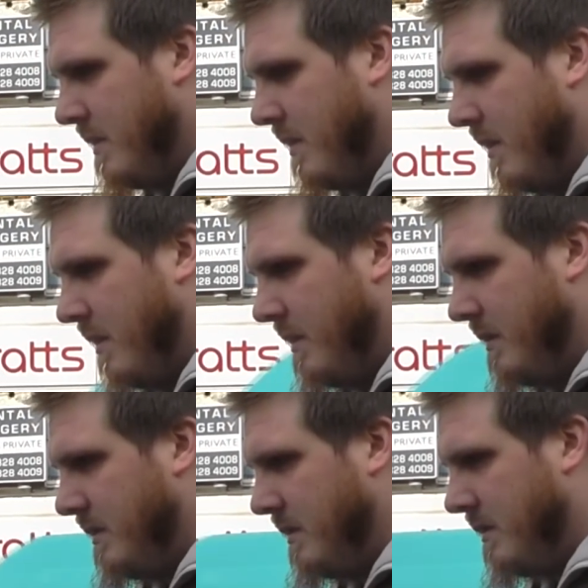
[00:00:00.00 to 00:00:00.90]

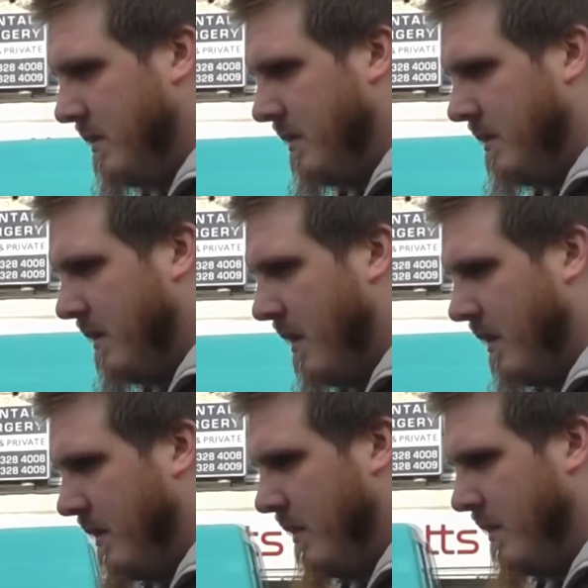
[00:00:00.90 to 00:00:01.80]

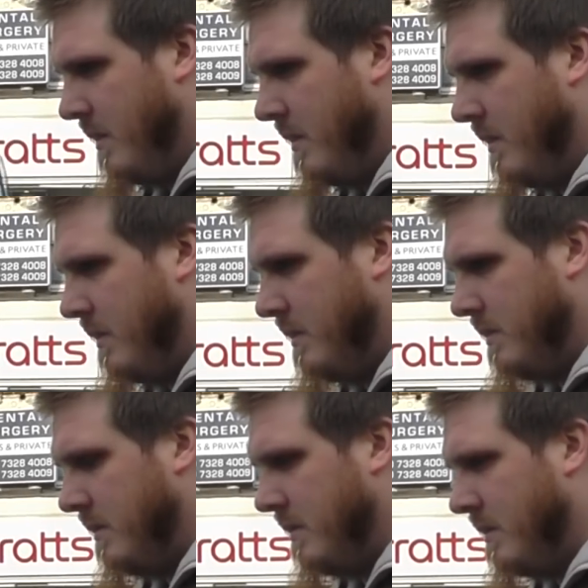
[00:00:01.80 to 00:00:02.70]

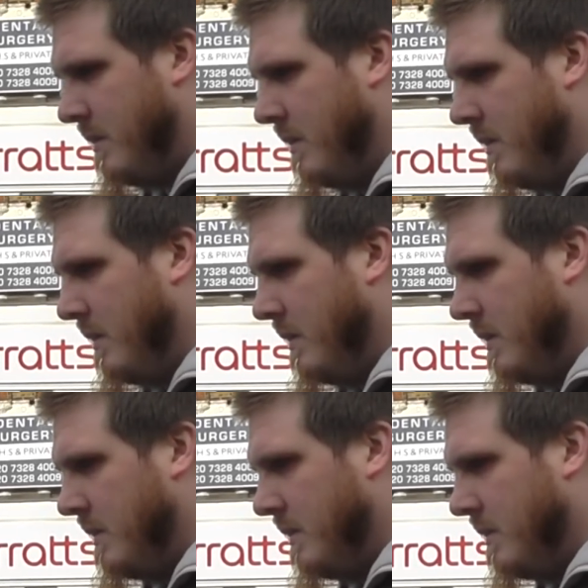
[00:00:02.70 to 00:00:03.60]

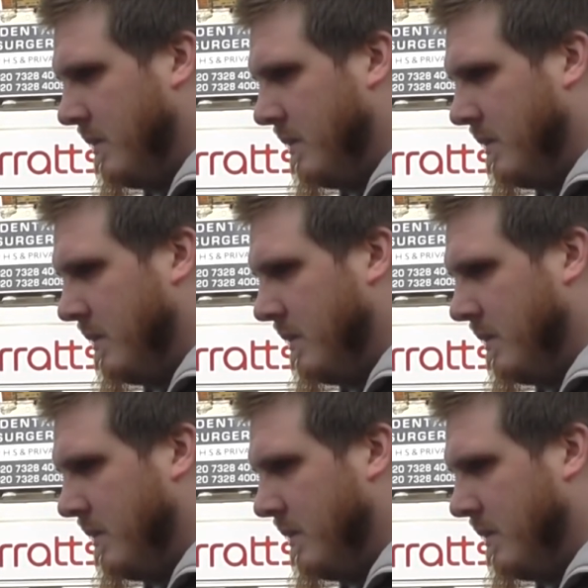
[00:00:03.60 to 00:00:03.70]
The person shown says nothing.